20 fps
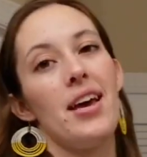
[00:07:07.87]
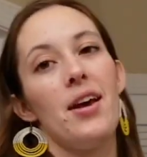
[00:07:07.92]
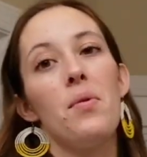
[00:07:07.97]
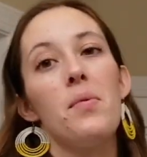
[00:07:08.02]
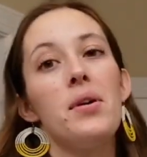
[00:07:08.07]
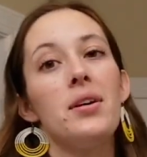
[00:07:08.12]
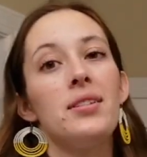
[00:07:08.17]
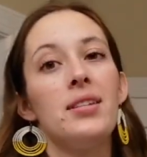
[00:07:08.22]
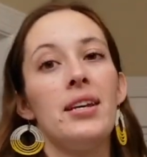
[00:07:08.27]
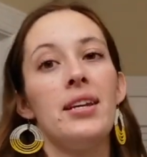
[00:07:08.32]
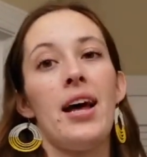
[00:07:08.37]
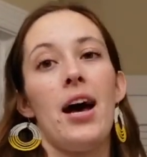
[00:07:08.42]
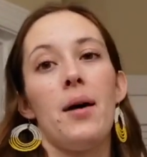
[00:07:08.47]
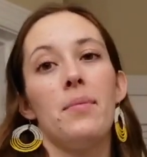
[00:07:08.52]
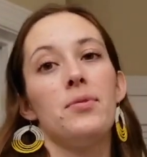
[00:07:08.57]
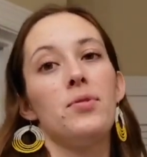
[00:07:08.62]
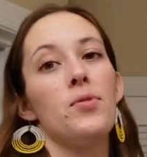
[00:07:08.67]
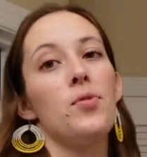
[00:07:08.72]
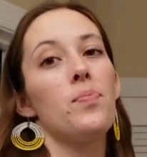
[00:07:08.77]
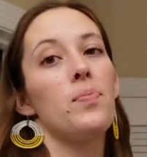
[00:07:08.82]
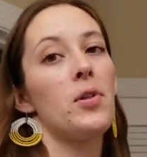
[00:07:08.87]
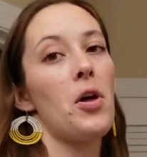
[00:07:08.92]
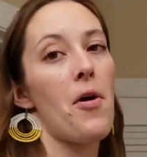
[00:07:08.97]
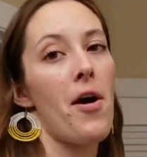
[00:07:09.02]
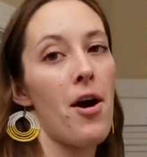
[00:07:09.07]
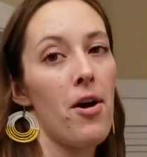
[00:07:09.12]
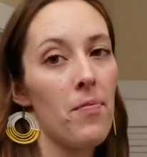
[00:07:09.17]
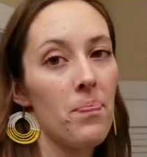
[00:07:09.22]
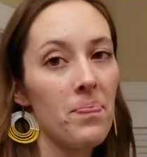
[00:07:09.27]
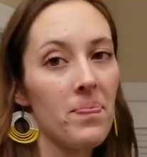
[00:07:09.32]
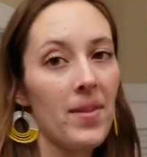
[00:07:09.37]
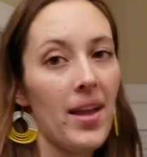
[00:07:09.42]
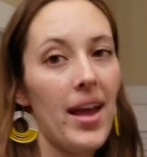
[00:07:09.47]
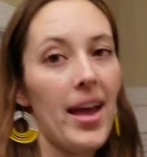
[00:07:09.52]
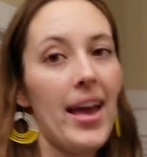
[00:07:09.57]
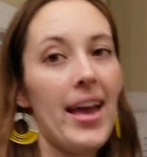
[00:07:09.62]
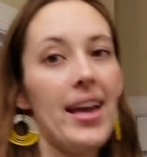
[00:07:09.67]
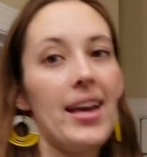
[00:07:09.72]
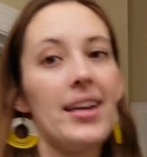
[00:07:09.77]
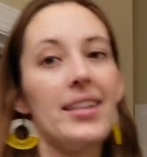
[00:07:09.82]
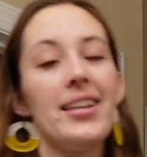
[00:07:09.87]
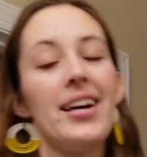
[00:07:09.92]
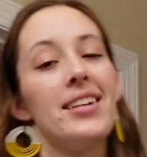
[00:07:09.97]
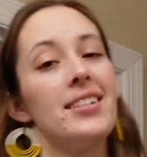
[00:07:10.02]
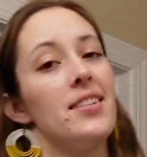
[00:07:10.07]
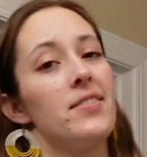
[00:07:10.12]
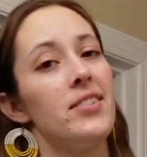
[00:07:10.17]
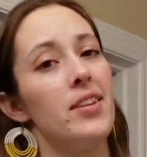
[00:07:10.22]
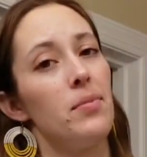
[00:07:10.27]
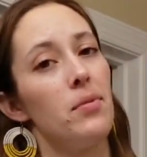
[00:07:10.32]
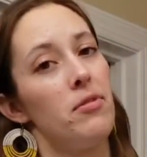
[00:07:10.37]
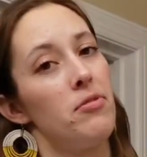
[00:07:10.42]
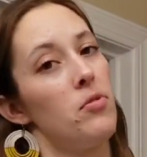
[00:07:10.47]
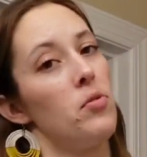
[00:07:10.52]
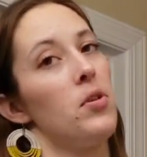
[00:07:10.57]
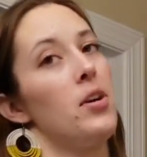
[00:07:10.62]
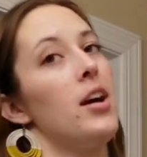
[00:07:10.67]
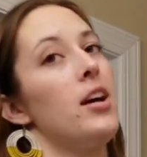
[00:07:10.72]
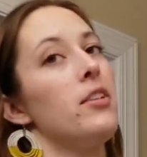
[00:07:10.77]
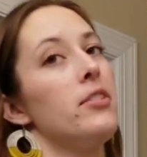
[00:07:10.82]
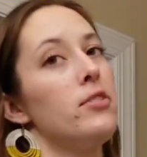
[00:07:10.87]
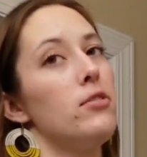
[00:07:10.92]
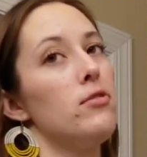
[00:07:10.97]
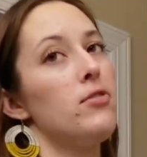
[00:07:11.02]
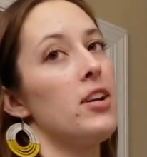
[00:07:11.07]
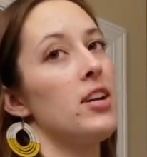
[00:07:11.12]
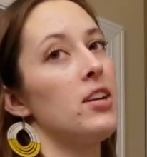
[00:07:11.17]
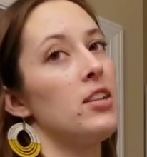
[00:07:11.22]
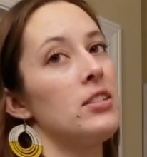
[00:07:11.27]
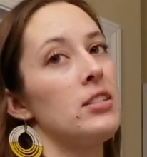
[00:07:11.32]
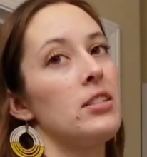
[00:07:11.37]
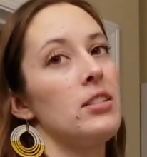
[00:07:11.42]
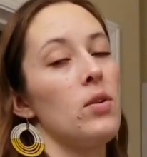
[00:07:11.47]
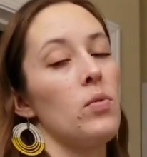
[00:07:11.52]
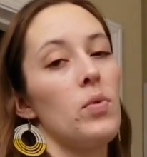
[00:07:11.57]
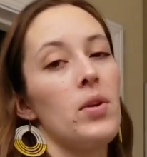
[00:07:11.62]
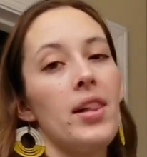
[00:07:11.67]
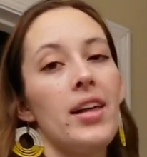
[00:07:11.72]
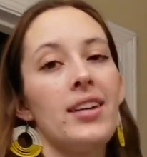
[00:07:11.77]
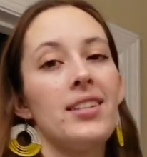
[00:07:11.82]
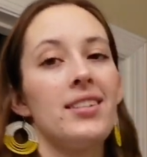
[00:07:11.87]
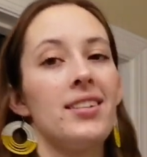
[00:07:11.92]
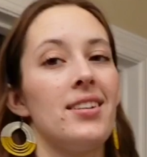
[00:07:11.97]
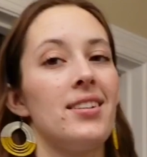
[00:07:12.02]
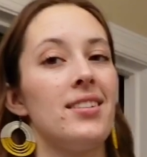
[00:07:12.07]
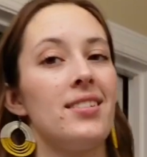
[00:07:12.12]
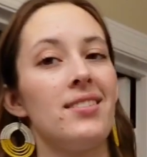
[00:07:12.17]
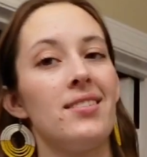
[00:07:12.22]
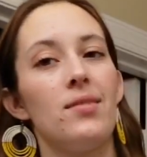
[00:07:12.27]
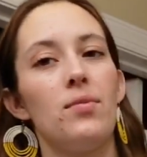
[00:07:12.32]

it was an absolute blowout. And as I've said before, LSU fans, we like to,